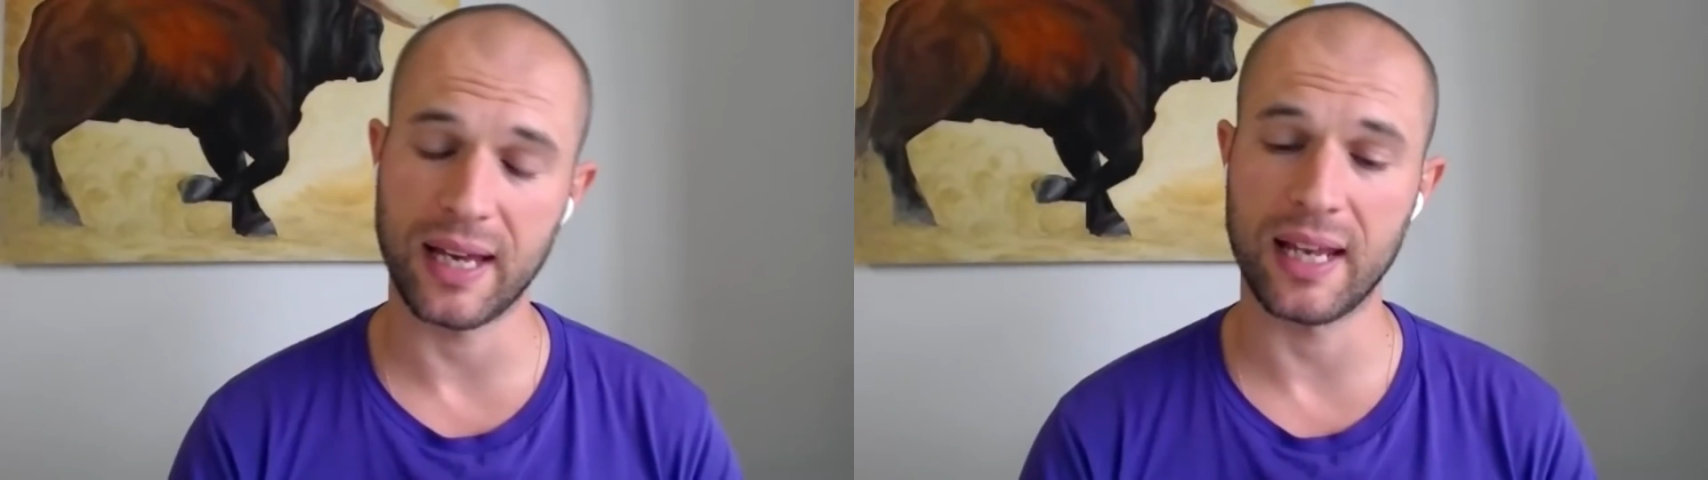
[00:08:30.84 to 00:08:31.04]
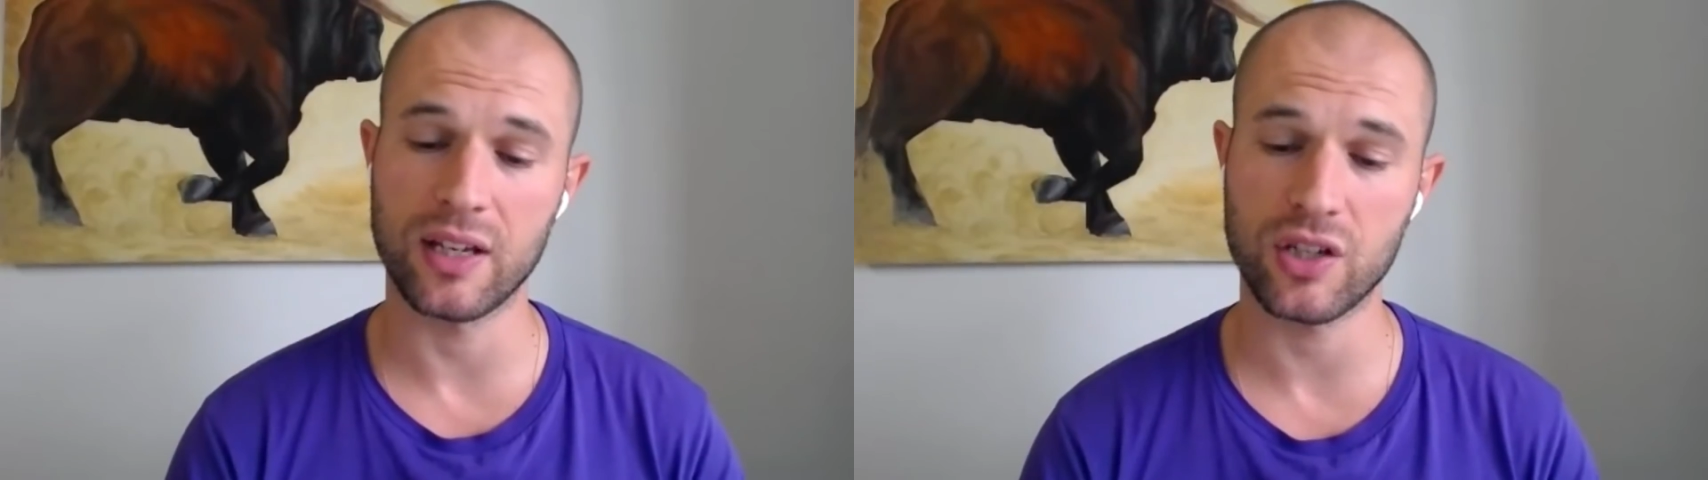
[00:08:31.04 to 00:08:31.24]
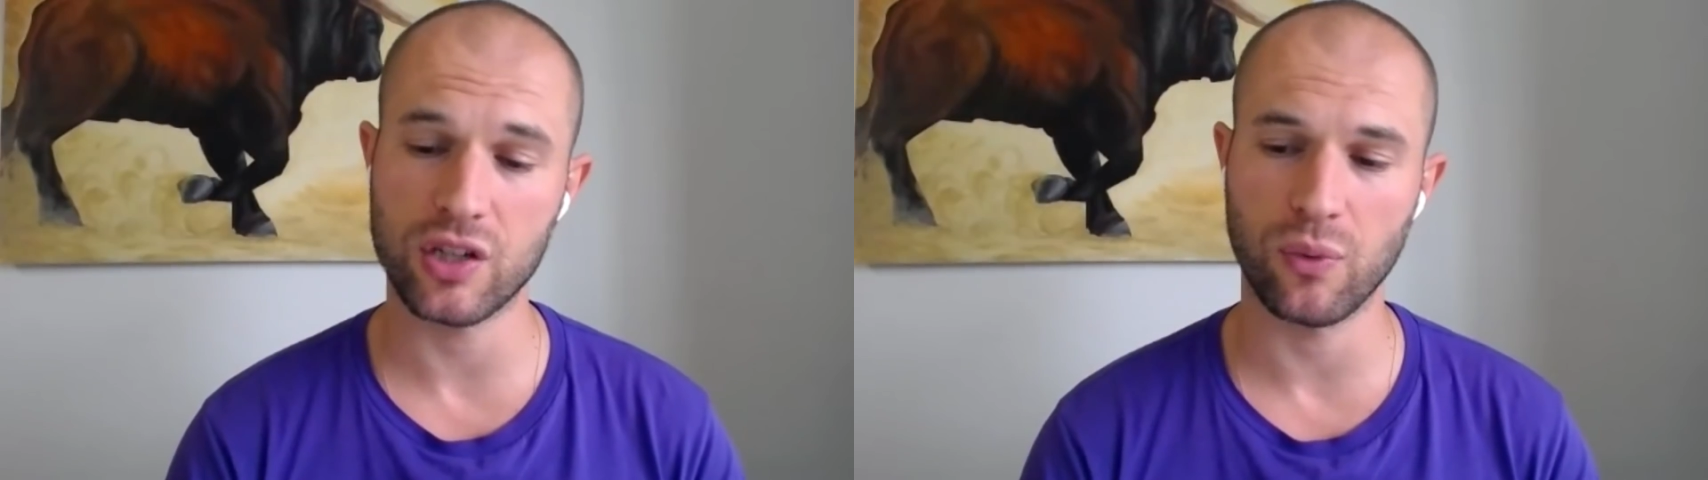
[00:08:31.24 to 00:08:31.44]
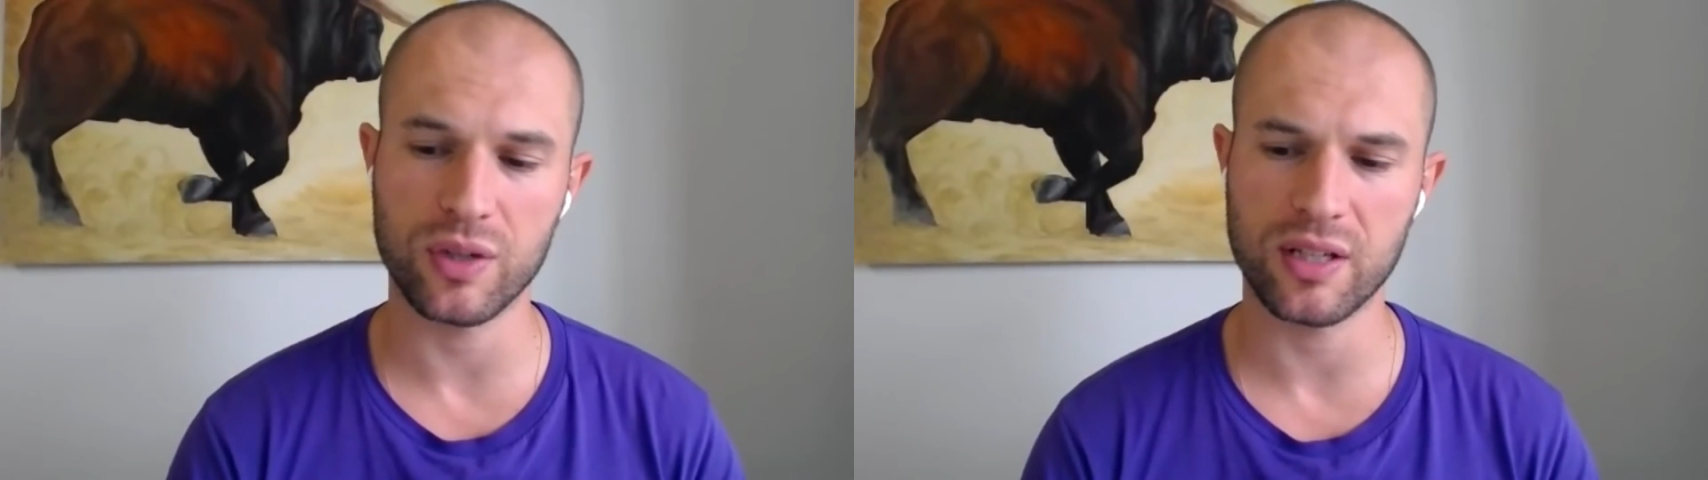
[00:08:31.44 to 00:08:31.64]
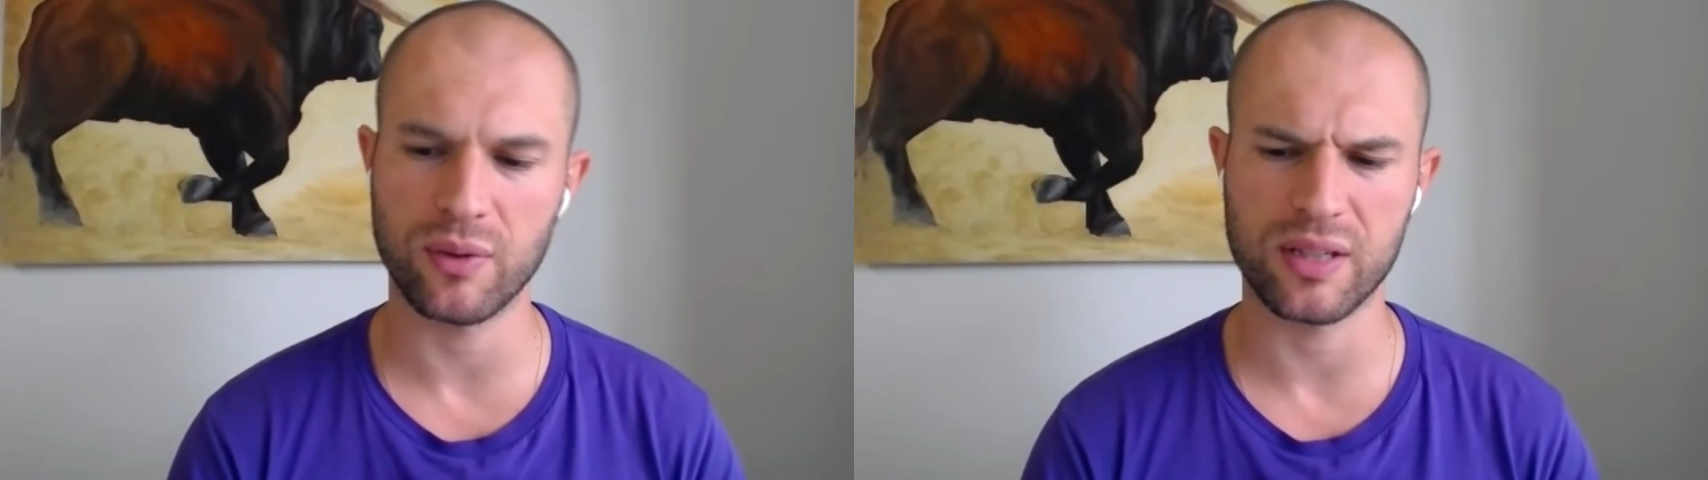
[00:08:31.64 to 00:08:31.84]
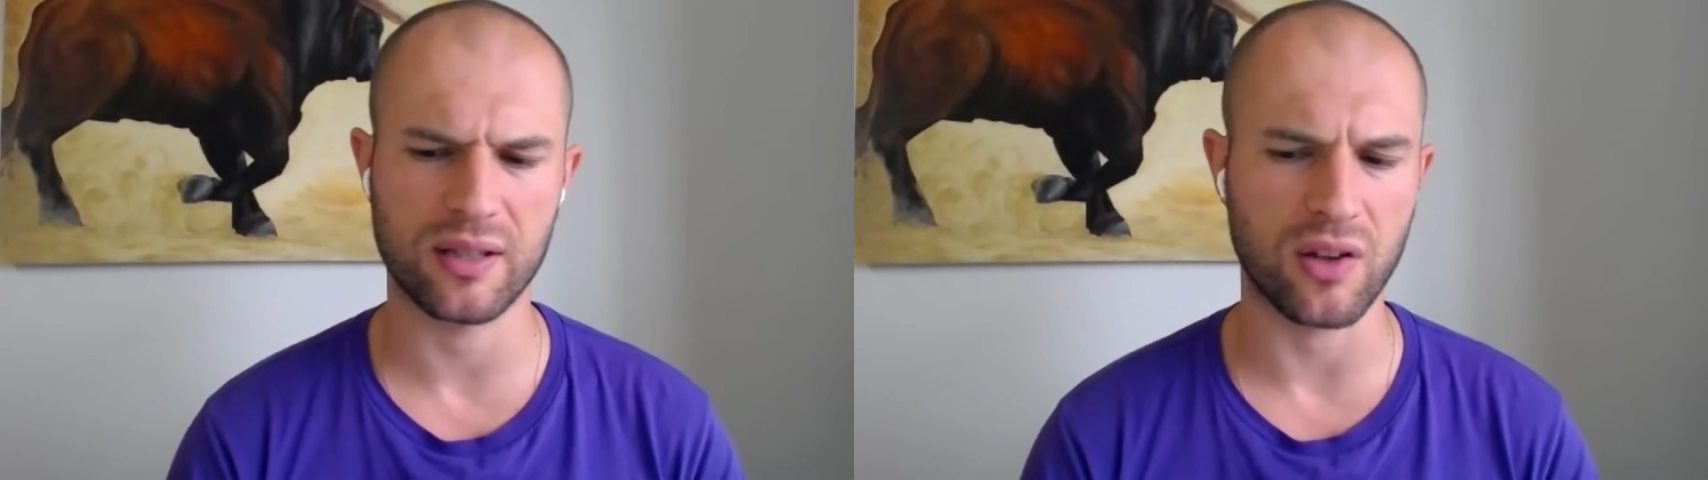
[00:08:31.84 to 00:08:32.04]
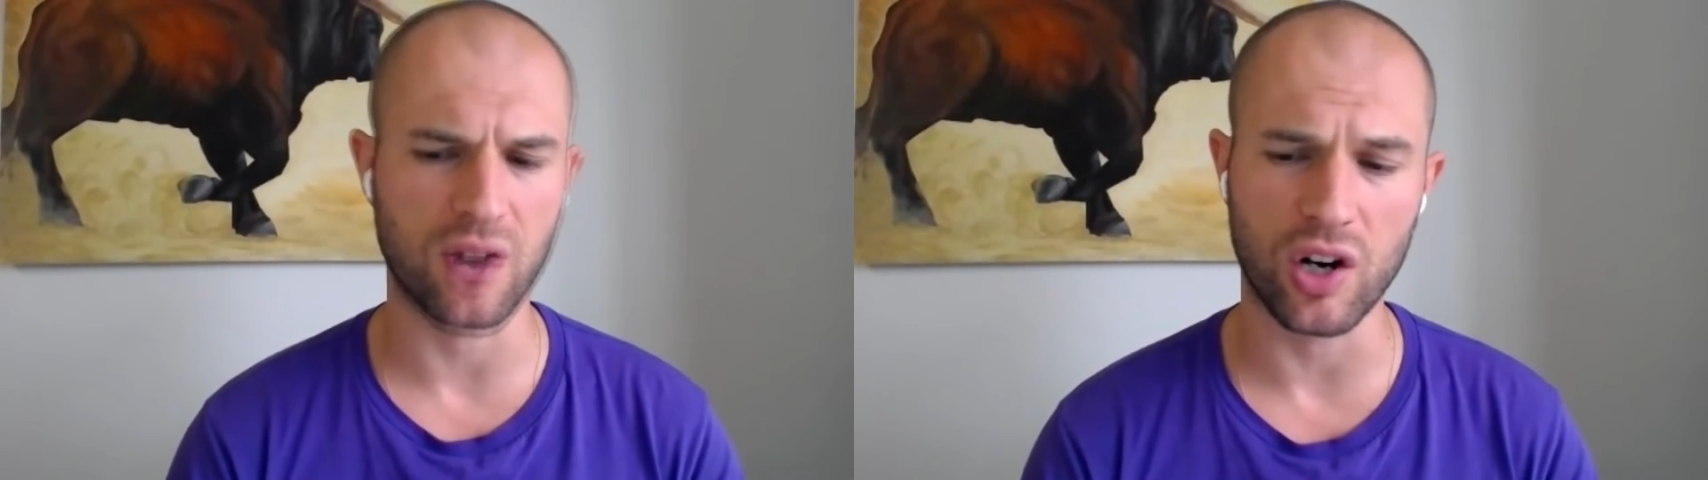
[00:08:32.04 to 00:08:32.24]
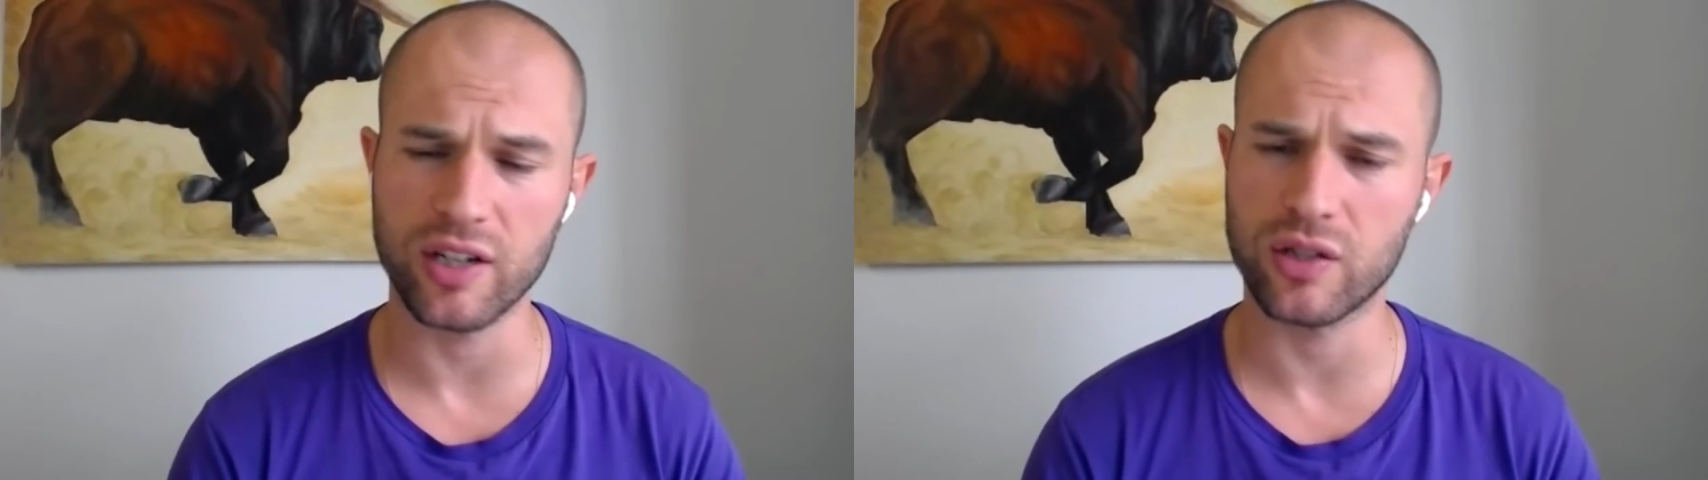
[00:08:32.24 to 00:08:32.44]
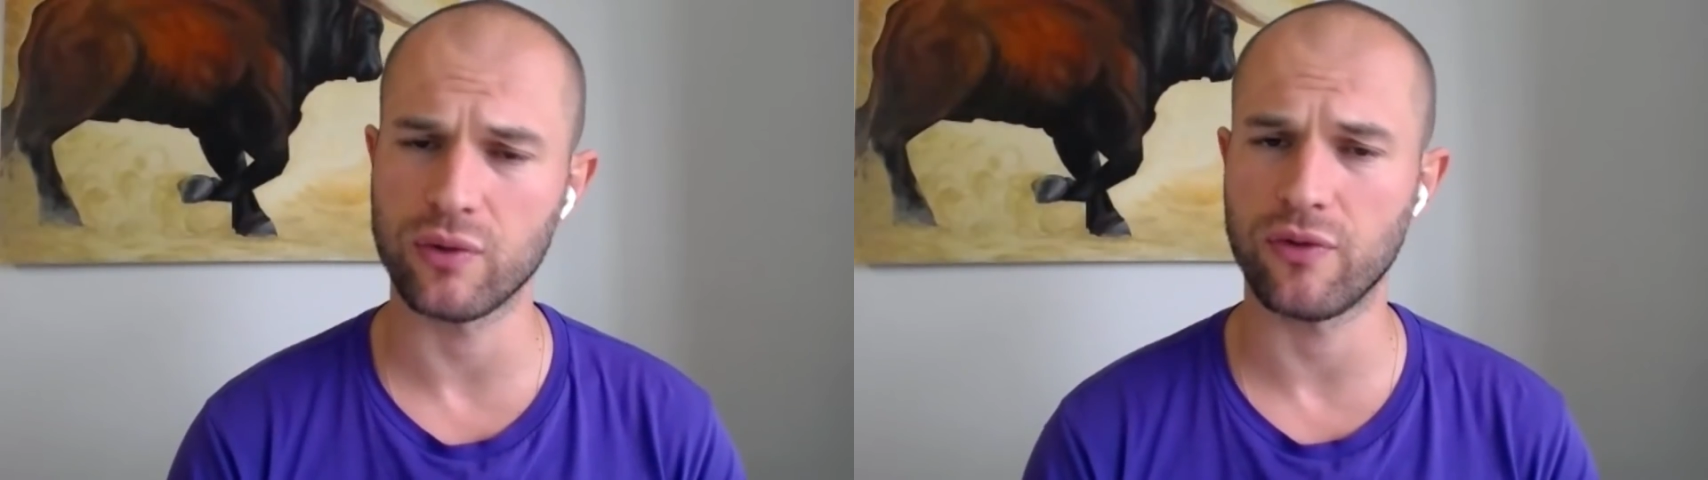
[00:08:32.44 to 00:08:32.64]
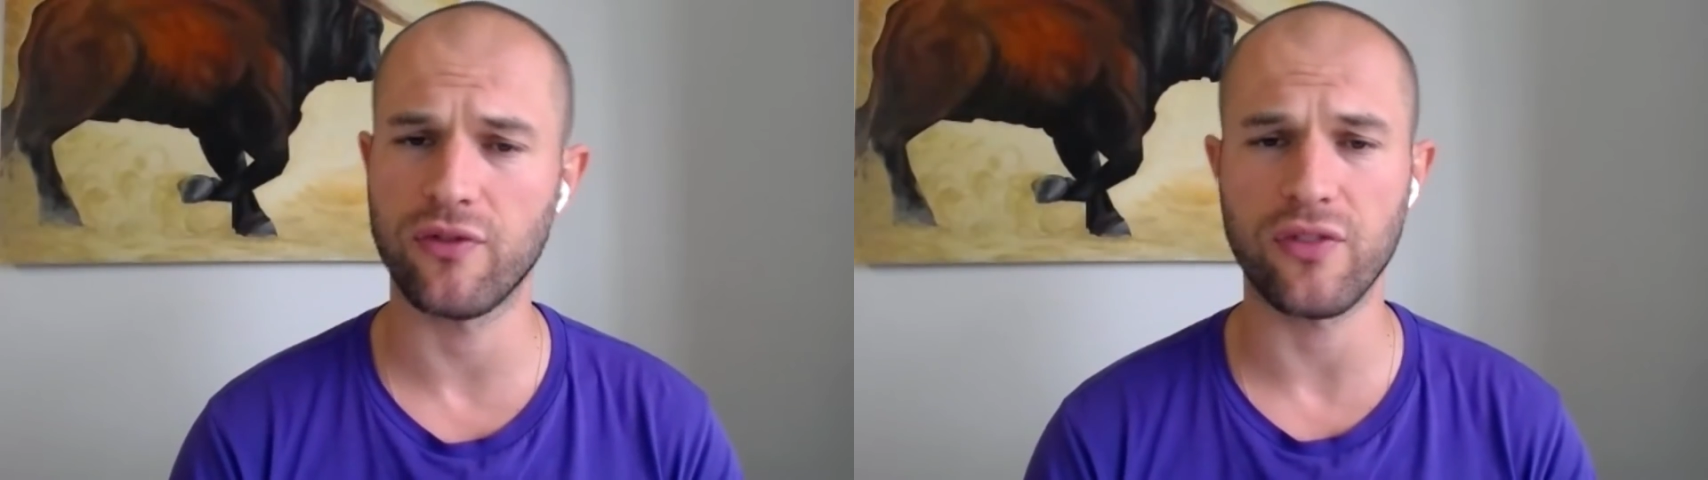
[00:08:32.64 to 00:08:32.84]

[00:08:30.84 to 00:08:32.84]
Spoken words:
And it was hard to